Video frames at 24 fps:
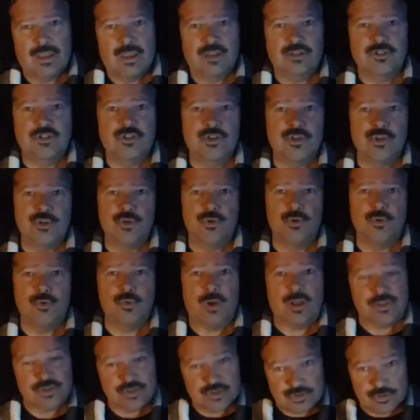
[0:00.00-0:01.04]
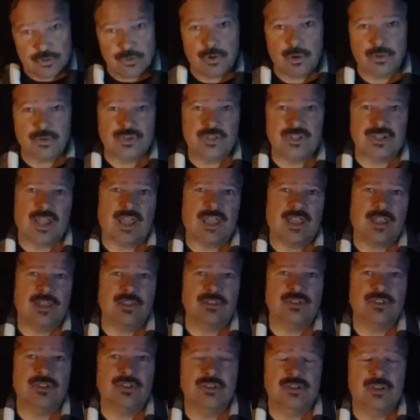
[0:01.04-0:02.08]
to a
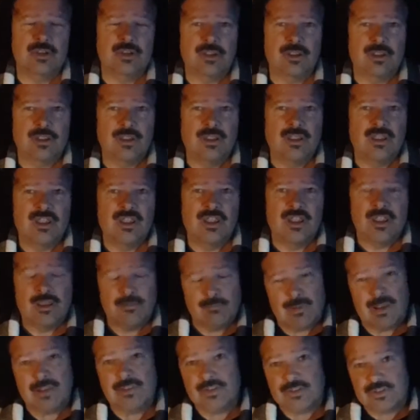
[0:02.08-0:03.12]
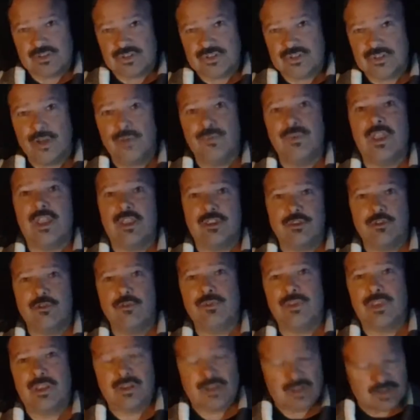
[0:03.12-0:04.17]
pseudoscience meant that the Soviet
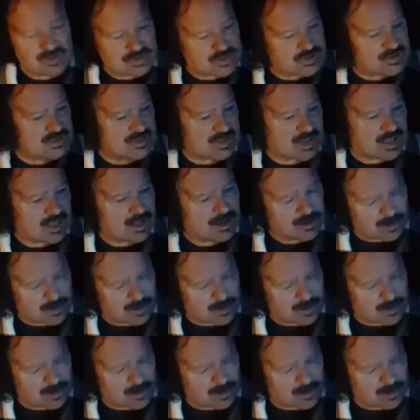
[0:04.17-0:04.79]
Union, instead